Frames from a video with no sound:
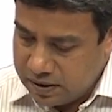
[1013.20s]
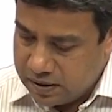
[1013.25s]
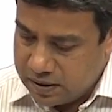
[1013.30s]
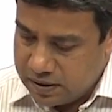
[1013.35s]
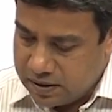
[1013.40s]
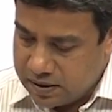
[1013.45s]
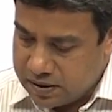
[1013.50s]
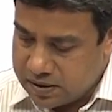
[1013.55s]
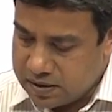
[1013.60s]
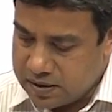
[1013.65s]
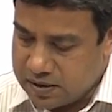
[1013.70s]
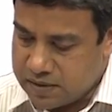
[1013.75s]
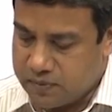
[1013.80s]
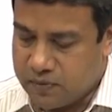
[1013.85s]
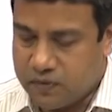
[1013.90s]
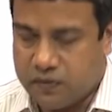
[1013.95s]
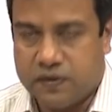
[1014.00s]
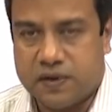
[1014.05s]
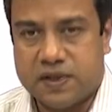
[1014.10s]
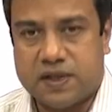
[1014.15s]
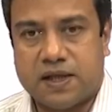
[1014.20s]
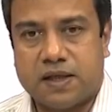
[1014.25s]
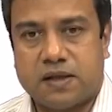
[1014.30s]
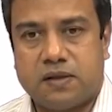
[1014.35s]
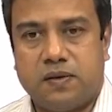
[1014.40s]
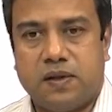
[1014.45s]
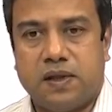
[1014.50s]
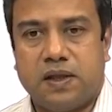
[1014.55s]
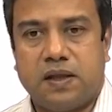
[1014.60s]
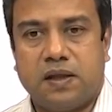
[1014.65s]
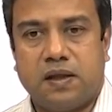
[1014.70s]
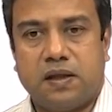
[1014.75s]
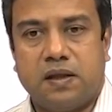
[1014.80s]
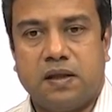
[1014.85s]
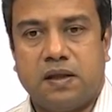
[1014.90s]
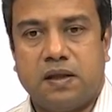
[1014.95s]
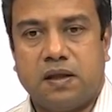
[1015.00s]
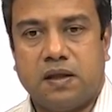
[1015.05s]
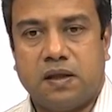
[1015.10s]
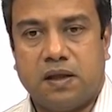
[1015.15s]
the distance moved is actually
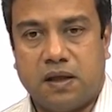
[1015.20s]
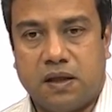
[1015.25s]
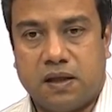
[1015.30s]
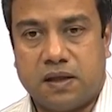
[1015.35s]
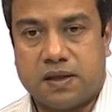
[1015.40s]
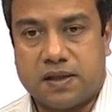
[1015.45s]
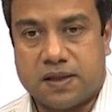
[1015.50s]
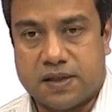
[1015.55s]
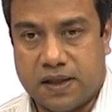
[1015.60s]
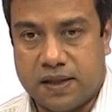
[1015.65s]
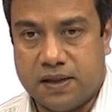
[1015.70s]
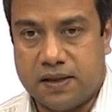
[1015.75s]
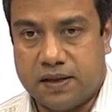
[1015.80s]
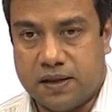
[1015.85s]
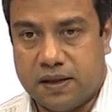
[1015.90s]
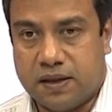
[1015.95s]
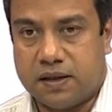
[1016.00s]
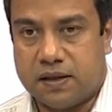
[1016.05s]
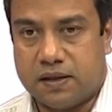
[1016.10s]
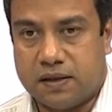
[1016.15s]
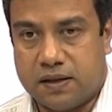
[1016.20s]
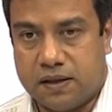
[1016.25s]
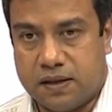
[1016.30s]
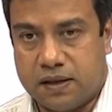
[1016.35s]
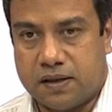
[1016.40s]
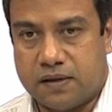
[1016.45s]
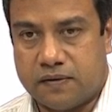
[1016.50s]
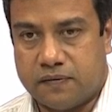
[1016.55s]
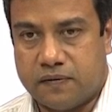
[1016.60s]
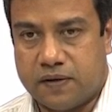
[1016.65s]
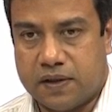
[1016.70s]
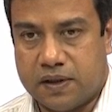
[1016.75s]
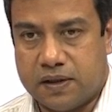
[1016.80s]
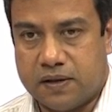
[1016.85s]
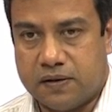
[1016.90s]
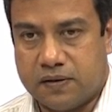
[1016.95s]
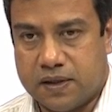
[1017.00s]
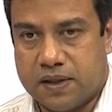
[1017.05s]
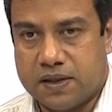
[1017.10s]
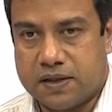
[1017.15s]
r sin theta delta phi,
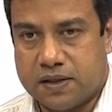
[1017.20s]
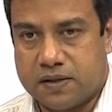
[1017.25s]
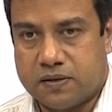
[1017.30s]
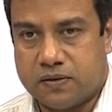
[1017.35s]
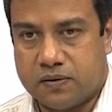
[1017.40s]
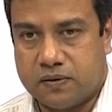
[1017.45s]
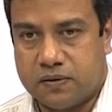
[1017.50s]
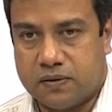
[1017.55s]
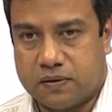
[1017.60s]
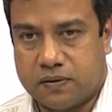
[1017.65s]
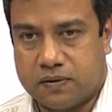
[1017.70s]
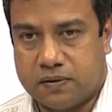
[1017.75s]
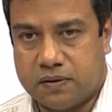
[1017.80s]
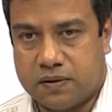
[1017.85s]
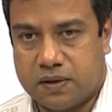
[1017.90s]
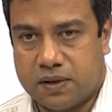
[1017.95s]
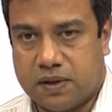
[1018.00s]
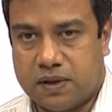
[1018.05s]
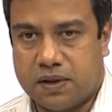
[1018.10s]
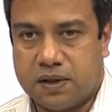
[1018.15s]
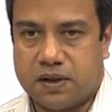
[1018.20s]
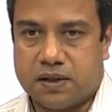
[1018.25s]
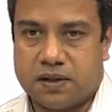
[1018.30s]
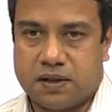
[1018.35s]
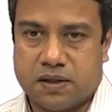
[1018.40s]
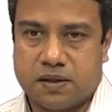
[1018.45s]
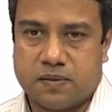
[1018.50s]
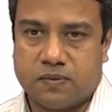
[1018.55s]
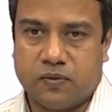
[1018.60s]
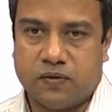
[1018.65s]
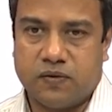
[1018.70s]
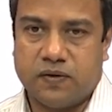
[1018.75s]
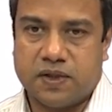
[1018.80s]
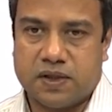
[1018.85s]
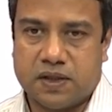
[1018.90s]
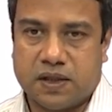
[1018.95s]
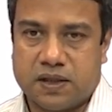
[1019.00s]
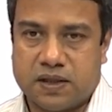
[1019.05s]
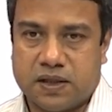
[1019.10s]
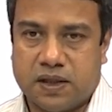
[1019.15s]
okay, as I showed you. Okay, the distance moved
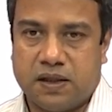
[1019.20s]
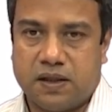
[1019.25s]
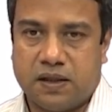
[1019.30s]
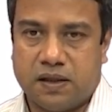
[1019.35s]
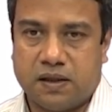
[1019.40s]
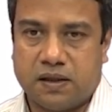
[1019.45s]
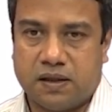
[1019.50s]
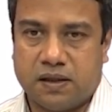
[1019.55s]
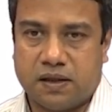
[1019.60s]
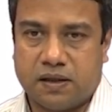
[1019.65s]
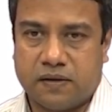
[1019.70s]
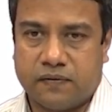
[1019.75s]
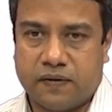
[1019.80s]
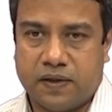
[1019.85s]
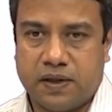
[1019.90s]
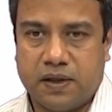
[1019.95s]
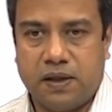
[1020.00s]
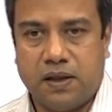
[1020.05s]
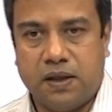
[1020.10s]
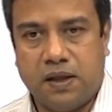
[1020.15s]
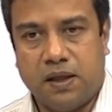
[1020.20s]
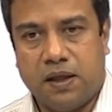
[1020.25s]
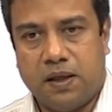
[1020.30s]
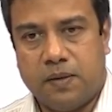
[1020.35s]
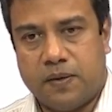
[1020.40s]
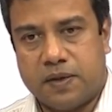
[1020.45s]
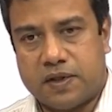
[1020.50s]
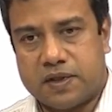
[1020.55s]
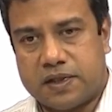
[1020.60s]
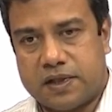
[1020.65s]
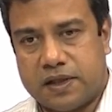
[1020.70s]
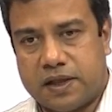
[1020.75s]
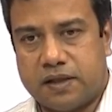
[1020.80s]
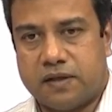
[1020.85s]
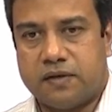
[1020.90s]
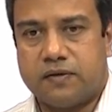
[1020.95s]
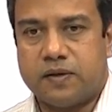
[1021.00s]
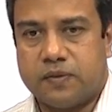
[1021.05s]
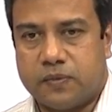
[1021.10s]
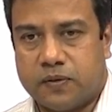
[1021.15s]
is r sin theta delta phi, because the
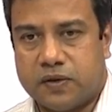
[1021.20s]
length of the